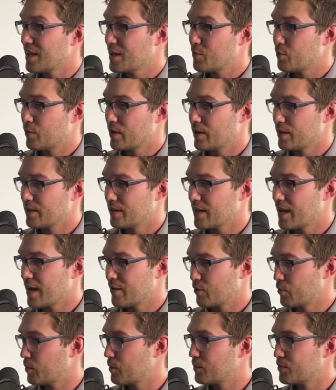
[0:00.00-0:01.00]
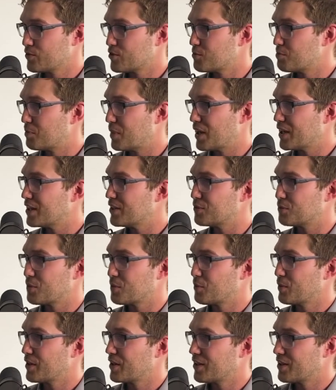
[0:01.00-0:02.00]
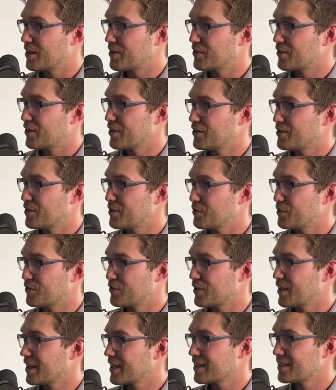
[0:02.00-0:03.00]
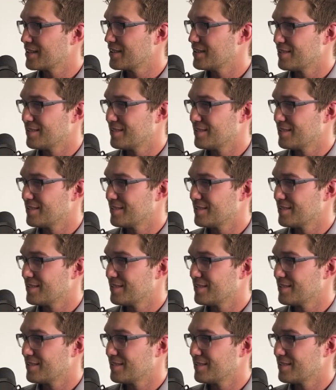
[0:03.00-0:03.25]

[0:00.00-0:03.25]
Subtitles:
when everyone was just buddies with one another, and there was like